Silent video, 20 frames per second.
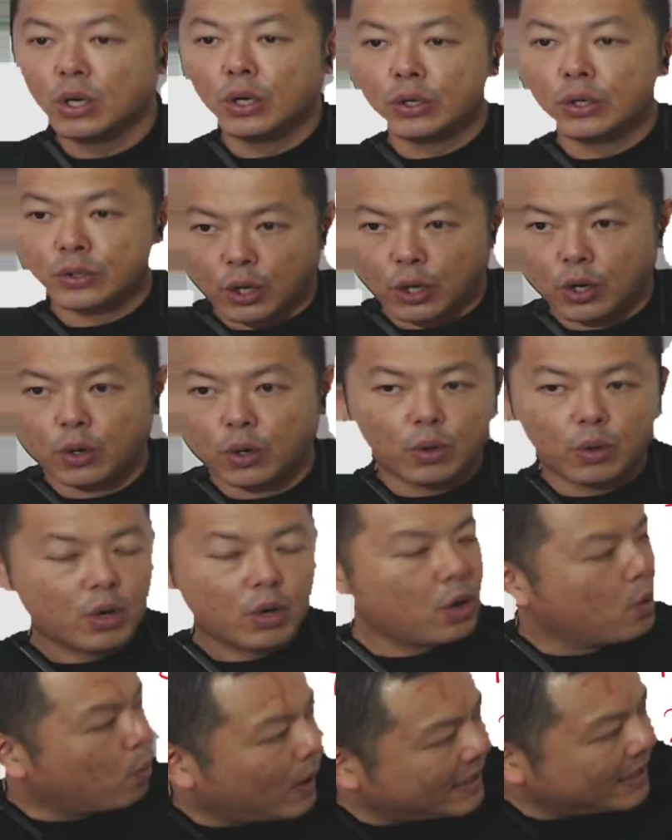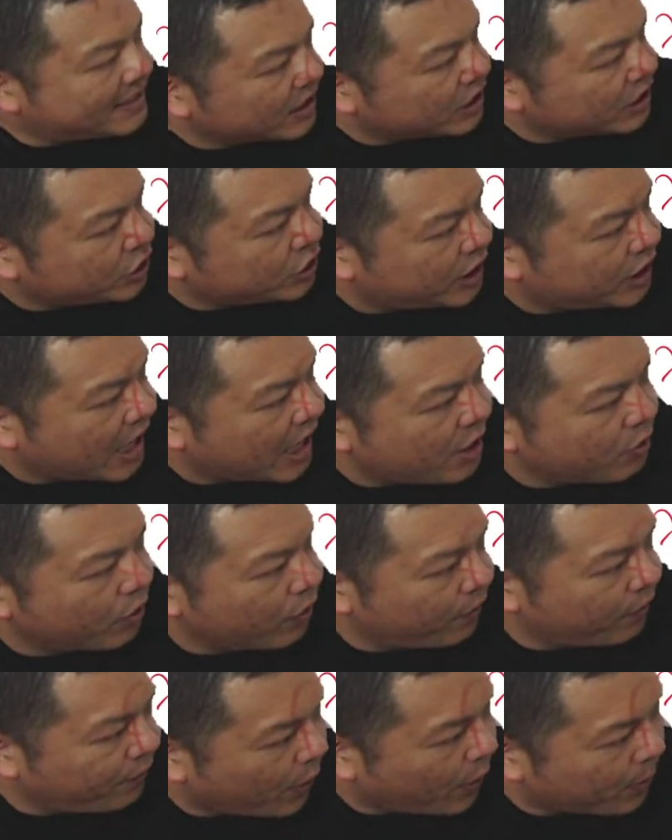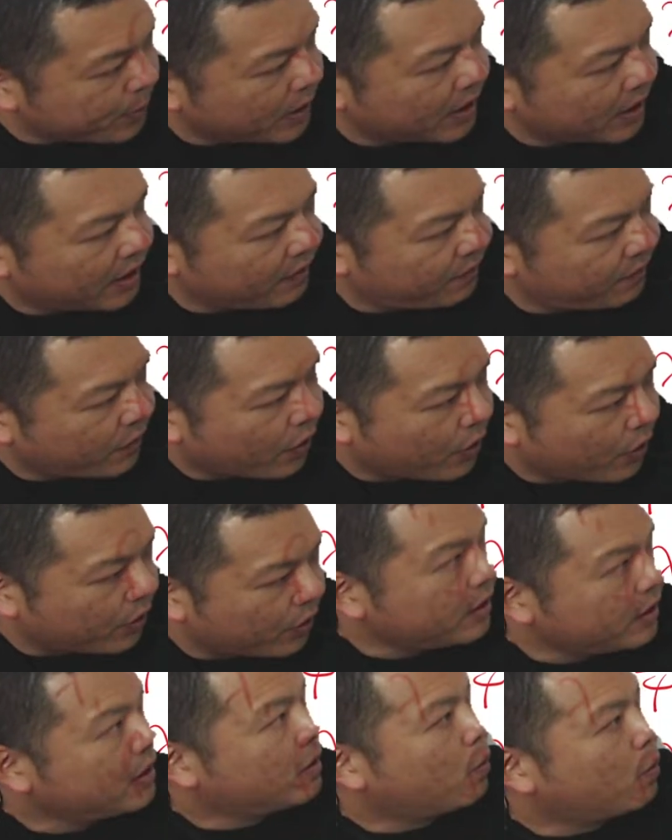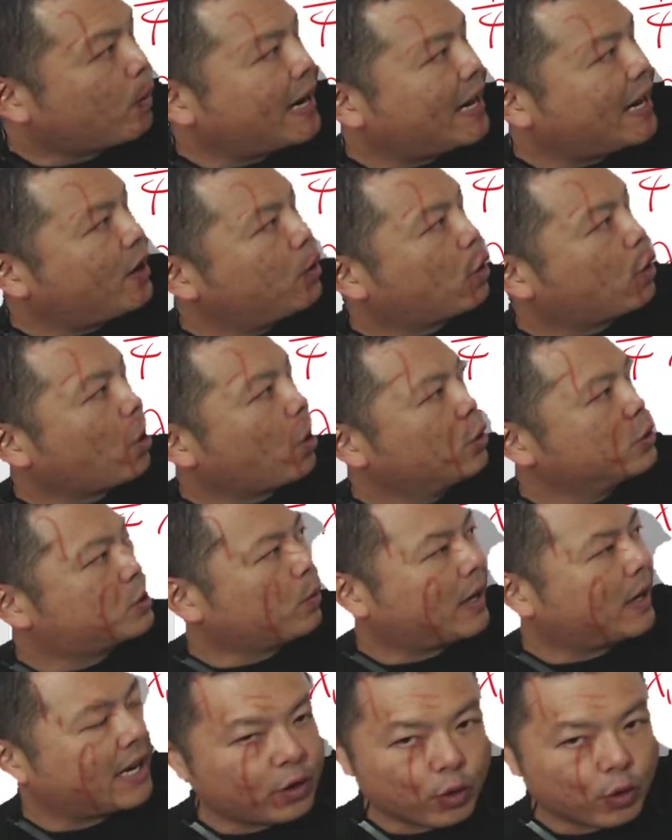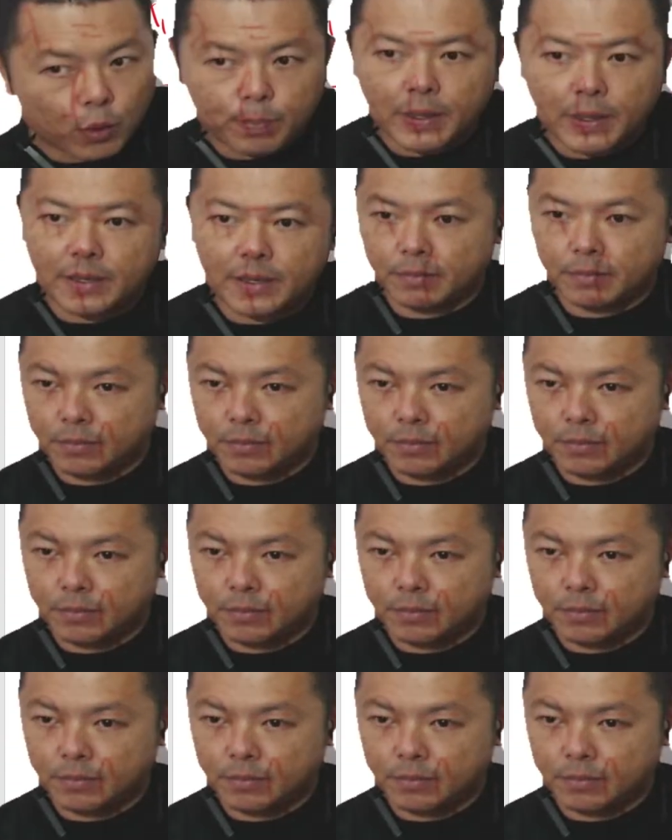So what's the general formula for one end closed, one end open?